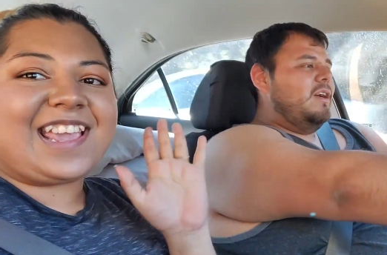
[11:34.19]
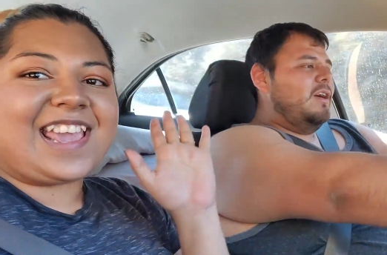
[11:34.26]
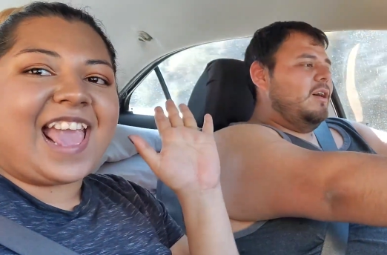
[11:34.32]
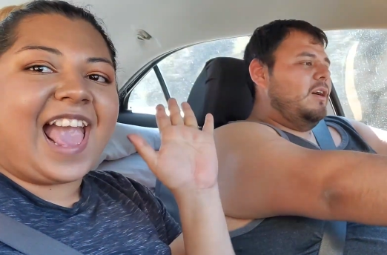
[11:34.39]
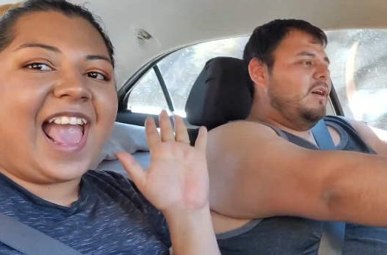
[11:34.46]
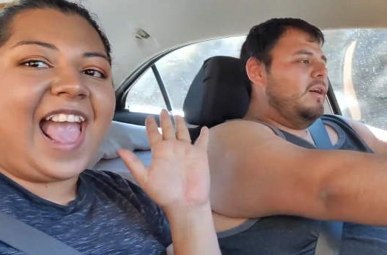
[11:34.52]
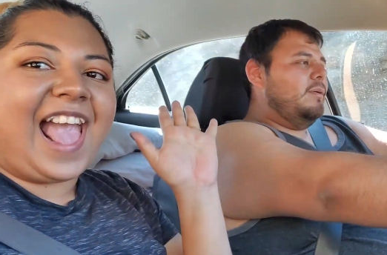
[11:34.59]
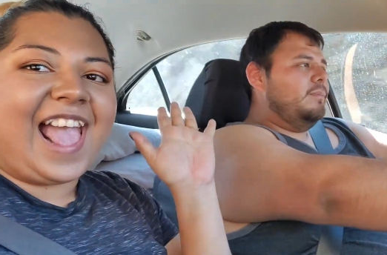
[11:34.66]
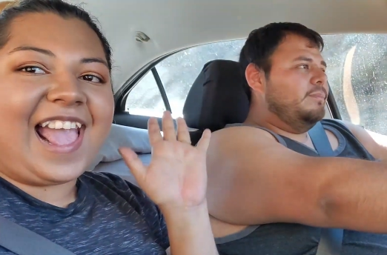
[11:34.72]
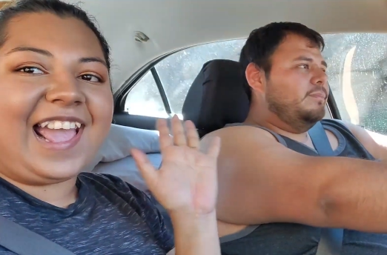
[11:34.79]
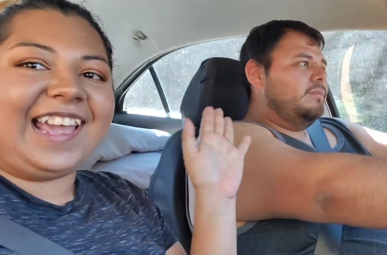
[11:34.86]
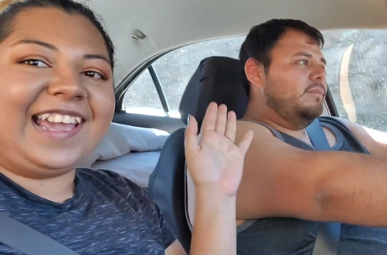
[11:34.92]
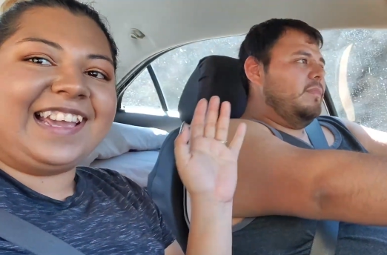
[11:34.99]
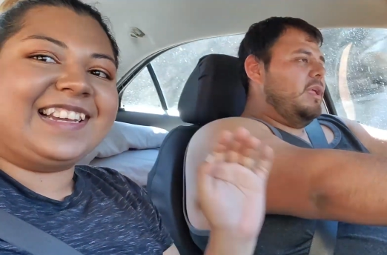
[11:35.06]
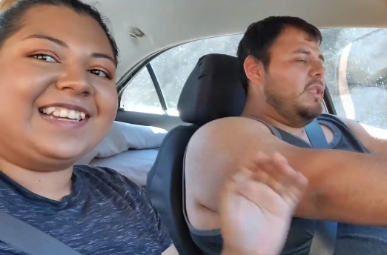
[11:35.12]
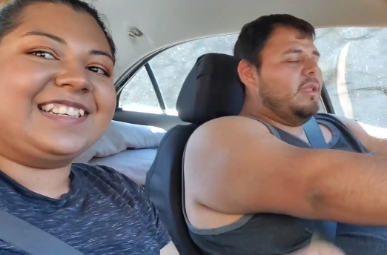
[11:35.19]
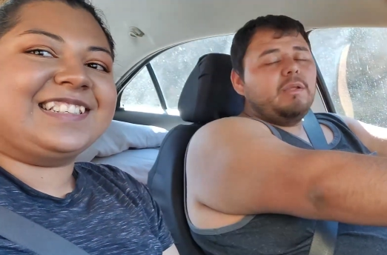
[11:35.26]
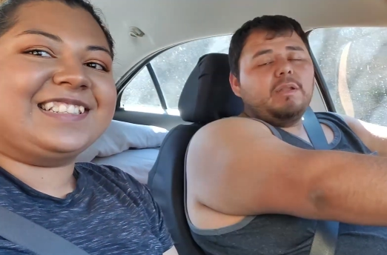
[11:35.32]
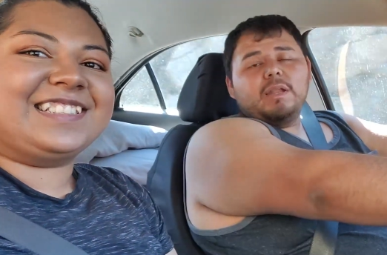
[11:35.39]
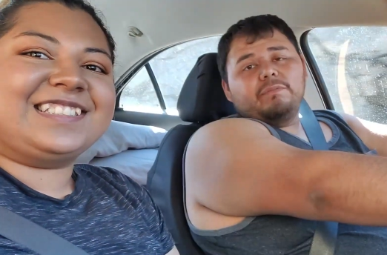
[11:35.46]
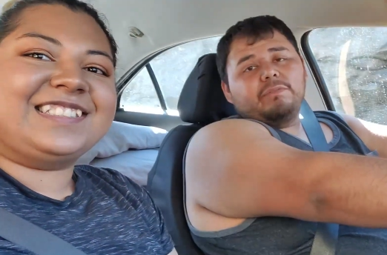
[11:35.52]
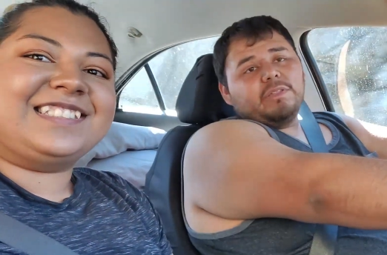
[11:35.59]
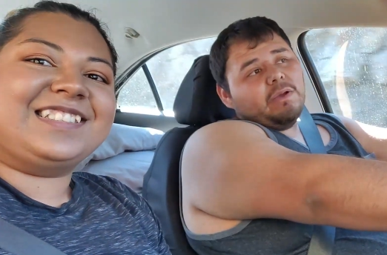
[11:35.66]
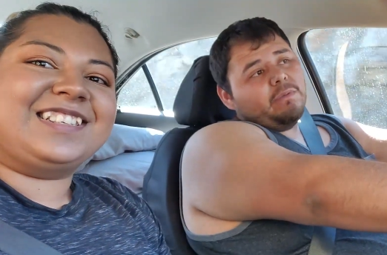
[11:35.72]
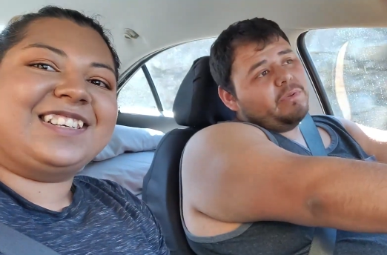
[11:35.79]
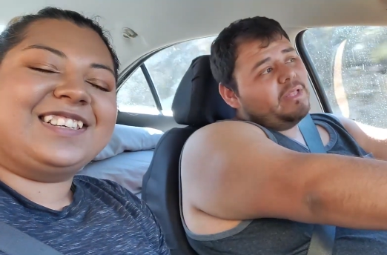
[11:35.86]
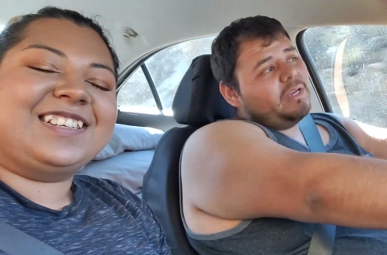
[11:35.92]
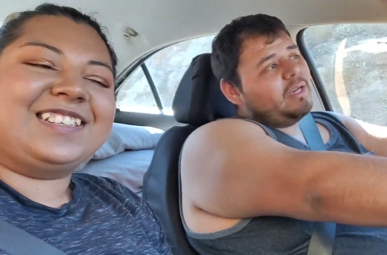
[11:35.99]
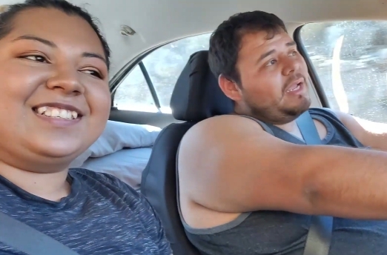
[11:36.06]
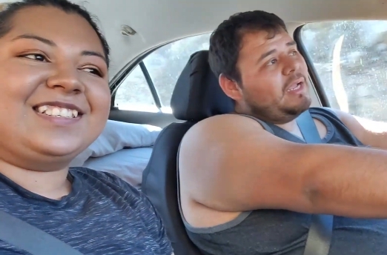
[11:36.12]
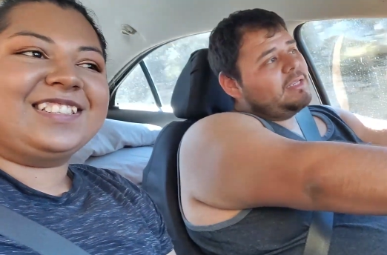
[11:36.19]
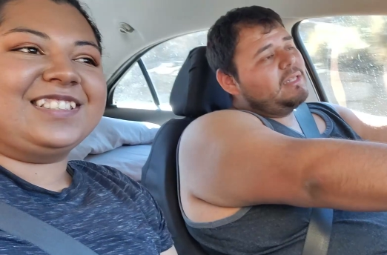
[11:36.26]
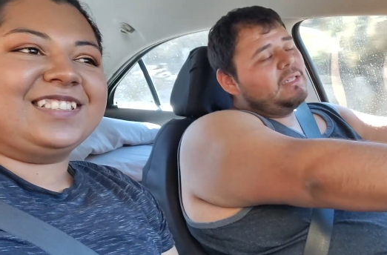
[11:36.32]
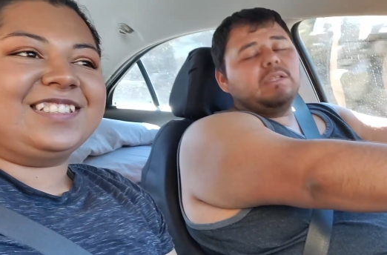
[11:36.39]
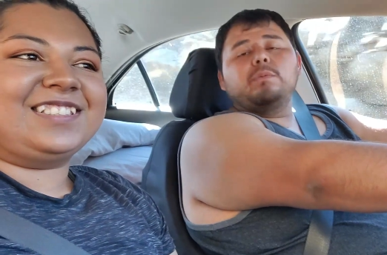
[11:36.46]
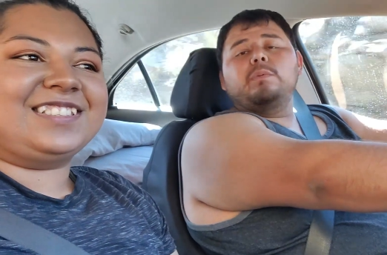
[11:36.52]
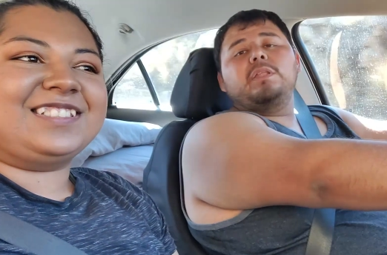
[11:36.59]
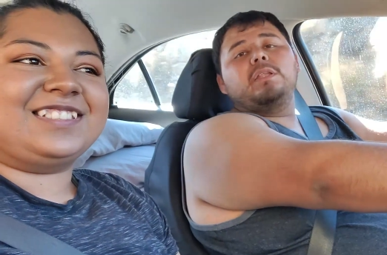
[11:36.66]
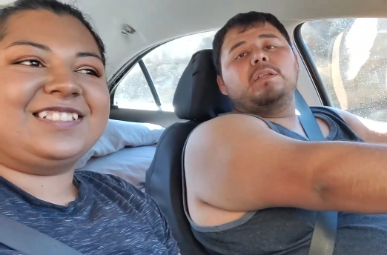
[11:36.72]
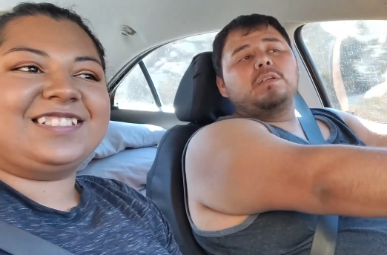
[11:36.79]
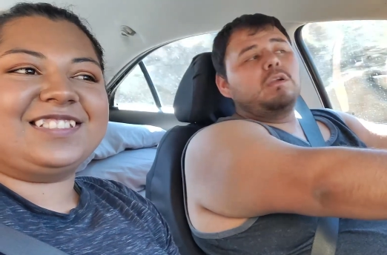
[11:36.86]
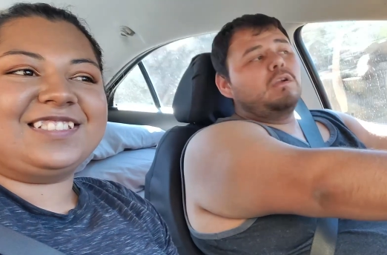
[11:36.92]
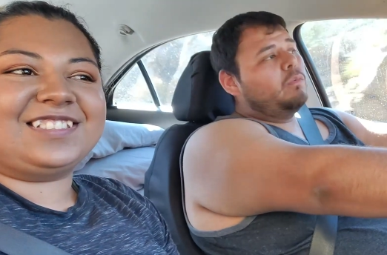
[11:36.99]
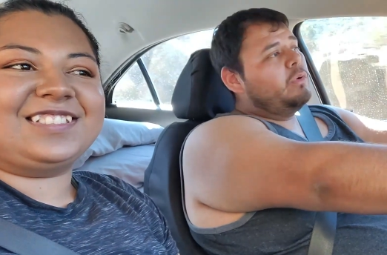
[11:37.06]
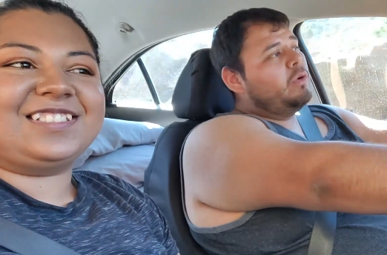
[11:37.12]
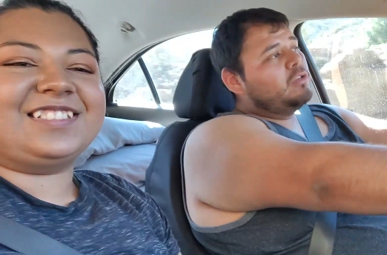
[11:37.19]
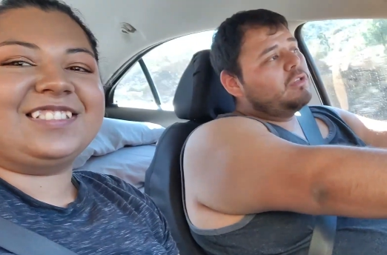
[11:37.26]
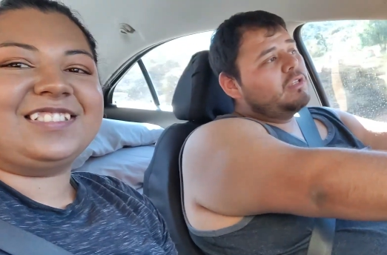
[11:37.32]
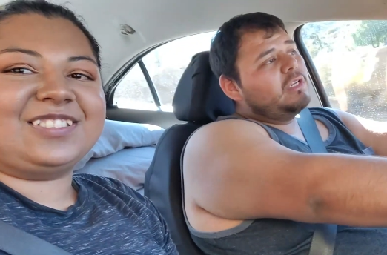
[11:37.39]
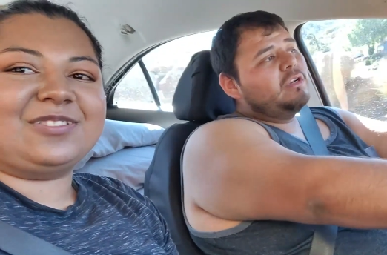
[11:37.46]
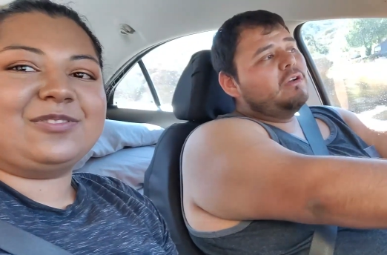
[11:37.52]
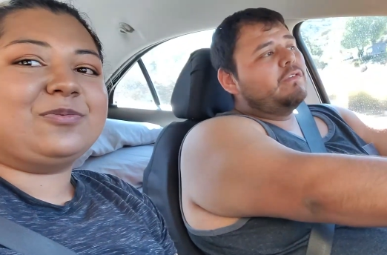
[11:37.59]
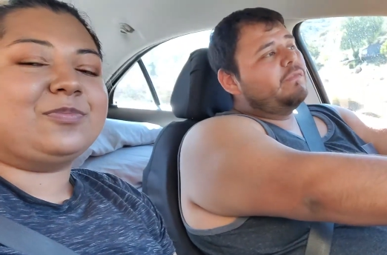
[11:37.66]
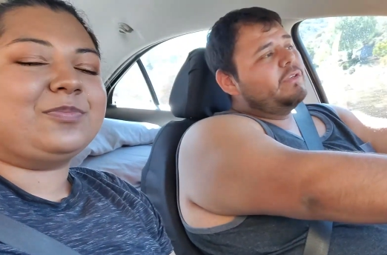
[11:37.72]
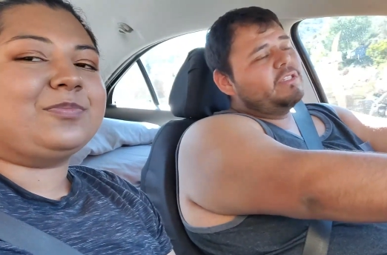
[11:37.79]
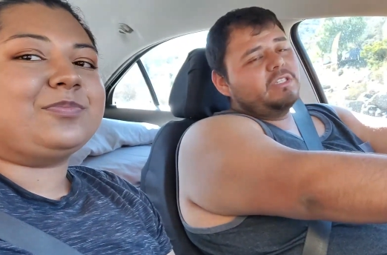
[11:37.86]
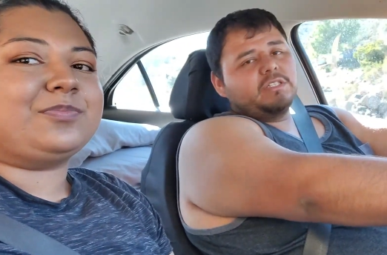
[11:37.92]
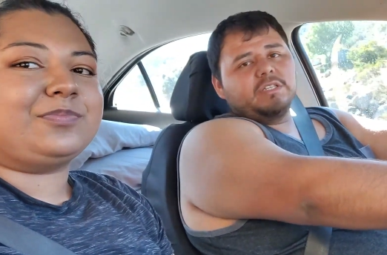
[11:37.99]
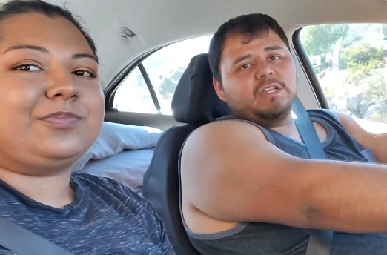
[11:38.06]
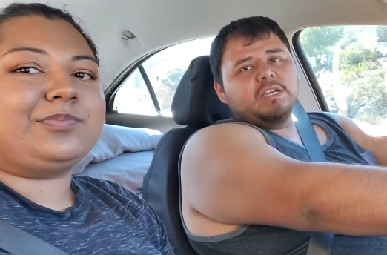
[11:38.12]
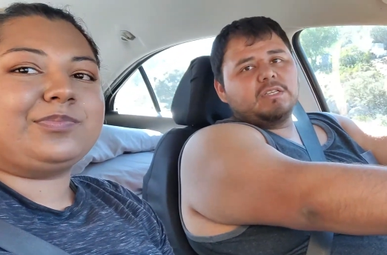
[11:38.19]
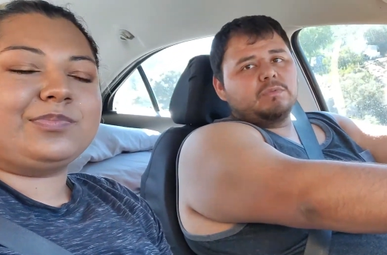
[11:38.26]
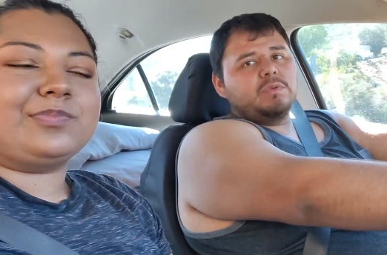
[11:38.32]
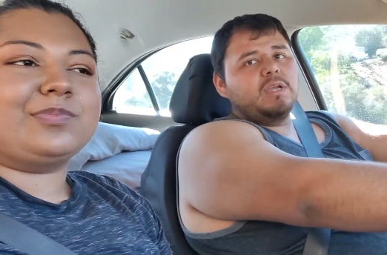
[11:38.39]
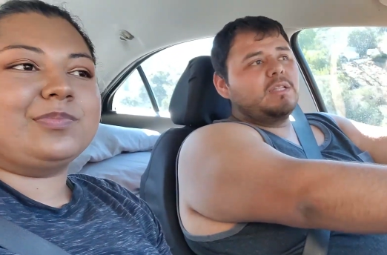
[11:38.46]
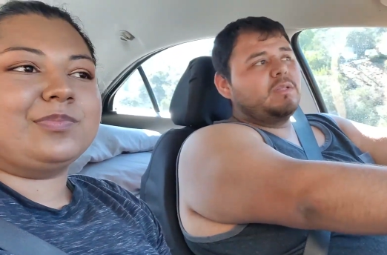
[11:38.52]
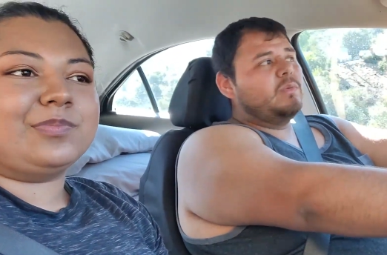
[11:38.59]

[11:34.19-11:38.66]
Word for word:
Speaker 1: Um, and then after that, we didn't catch anything. We didn't. We also didn't go fishing today because we got.